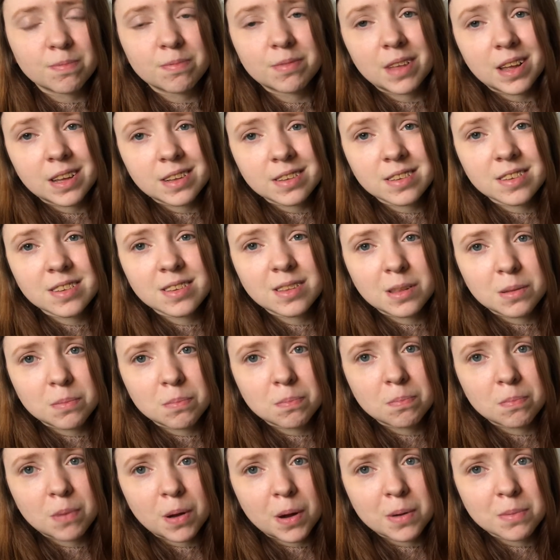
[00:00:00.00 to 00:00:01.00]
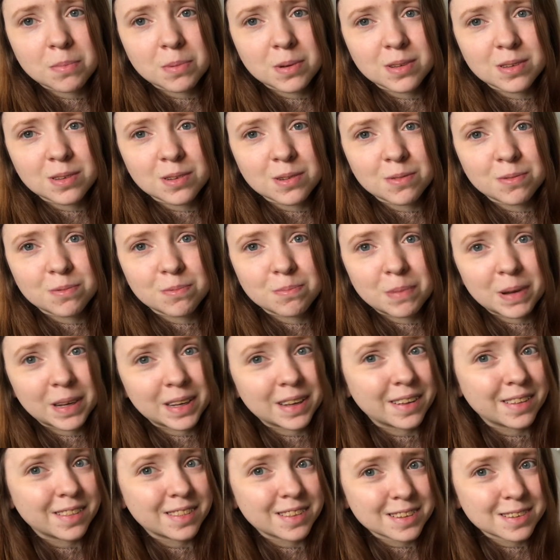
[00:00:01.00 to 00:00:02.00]
that's the purpose of
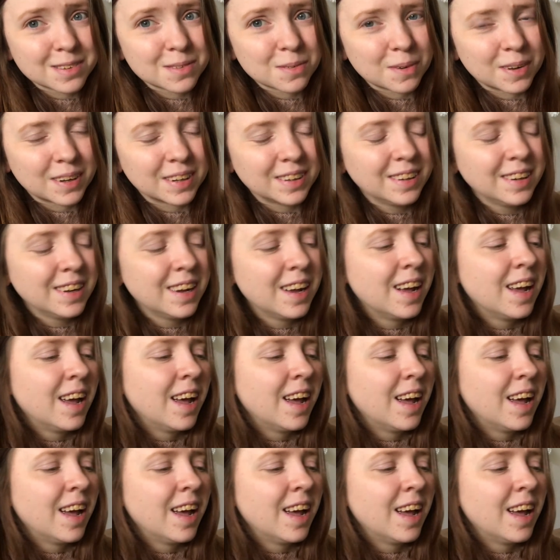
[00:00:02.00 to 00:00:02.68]
picking this one.